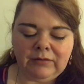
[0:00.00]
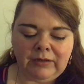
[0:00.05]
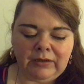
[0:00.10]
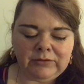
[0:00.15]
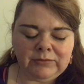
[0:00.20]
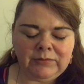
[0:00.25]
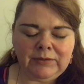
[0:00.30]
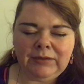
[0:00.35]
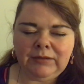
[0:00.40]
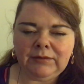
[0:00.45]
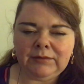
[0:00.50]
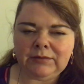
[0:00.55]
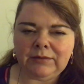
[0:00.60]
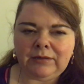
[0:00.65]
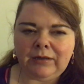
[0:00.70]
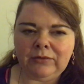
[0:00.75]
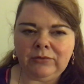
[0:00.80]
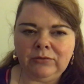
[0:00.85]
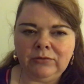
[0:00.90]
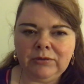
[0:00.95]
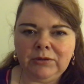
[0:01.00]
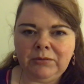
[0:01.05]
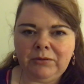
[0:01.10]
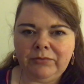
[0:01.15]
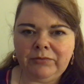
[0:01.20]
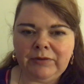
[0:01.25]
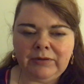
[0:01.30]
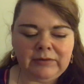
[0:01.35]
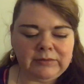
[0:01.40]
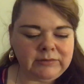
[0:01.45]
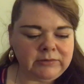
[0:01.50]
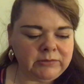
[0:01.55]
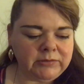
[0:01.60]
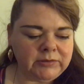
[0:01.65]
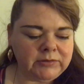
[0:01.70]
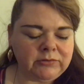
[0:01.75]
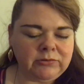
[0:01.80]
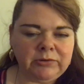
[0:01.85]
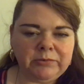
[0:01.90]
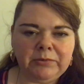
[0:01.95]
I don't think you're that young though. I feel as though
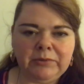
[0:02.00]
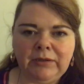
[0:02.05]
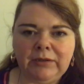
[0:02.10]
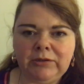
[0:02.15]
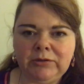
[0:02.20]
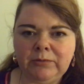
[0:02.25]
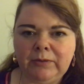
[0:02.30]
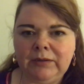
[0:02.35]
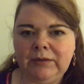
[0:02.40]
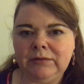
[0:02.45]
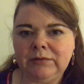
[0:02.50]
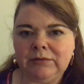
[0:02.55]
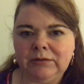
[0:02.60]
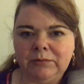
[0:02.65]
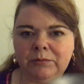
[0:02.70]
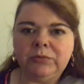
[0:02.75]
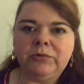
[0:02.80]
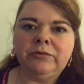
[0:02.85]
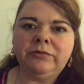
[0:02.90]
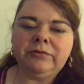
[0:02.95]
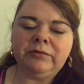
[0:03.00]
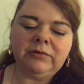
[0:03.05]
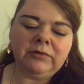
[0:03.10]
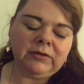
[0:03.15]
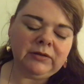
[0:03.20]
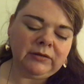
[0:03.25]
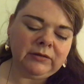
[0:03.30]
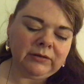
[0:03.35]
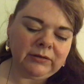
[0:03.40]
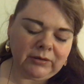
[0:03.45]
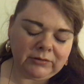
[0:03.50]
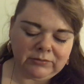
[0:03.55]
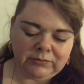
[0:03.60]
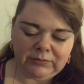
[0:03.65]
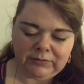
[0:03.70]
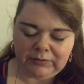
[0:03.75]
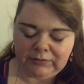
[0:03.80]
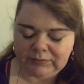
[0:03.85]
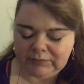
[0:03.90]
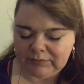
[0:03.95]
this group are like 20s and above. I
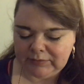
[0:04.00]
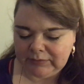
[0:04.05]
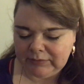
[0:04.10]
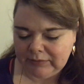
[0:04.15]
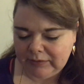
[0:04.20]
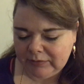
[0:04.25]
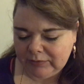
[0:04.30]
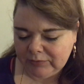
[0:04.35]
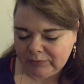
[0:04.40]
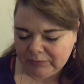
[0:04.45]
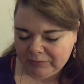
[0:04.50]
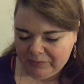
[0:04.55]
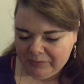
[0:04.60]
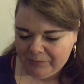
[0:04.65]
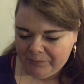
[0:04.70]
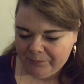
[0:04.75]
don't think you're teenagers.